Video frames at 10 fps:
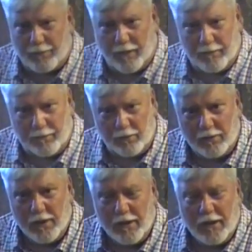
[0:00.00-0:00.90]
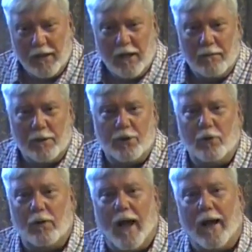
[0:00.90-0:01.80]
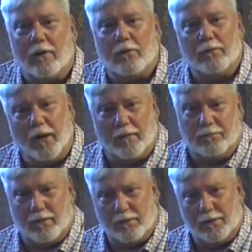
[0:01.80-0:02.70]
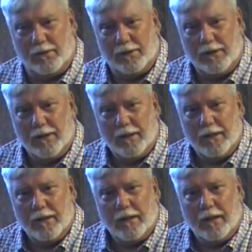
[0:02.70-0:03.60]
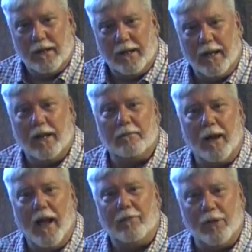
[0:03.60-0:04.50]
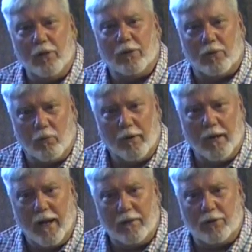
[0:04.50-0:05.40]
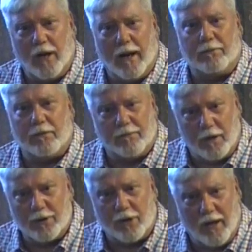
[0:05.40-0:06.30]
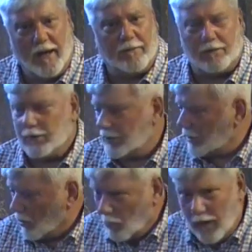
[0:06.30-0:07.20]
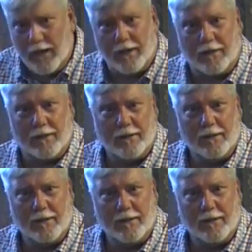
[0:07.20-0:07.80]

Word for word: people, but you got to remember, in Matthew, the 28th chapter, verse 11. Just go read it.